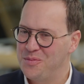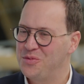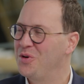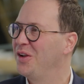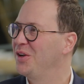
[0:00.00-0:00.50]

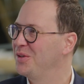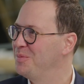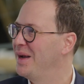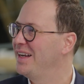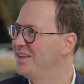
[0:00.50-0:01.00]

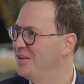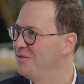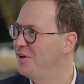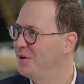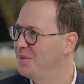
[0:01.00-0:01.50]
product-minded
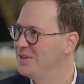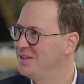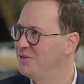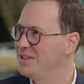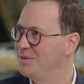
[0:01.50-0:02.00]
environment,
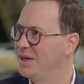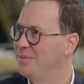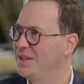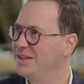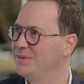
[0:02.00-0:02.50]
if you see what I
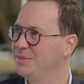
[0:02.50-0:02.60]
mean.